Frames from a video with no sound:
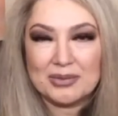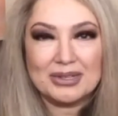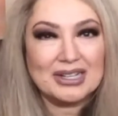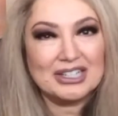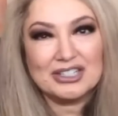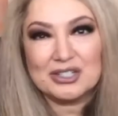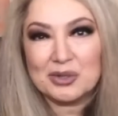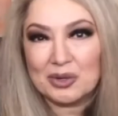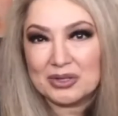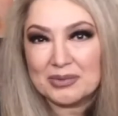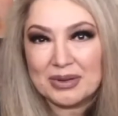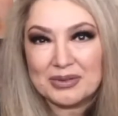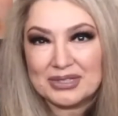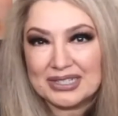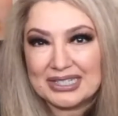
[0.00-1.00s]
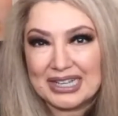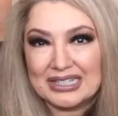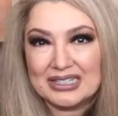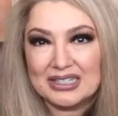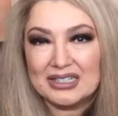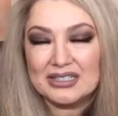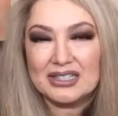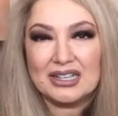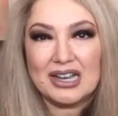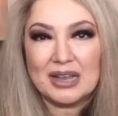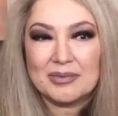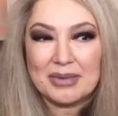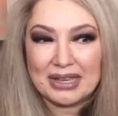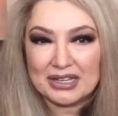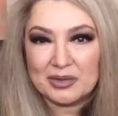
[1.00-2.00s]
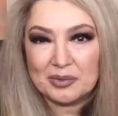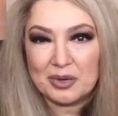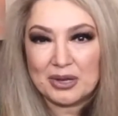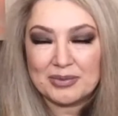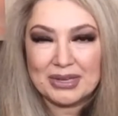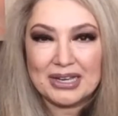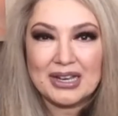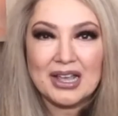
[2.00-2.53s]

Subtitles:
I just told them I was a dentist, and I made an appointment.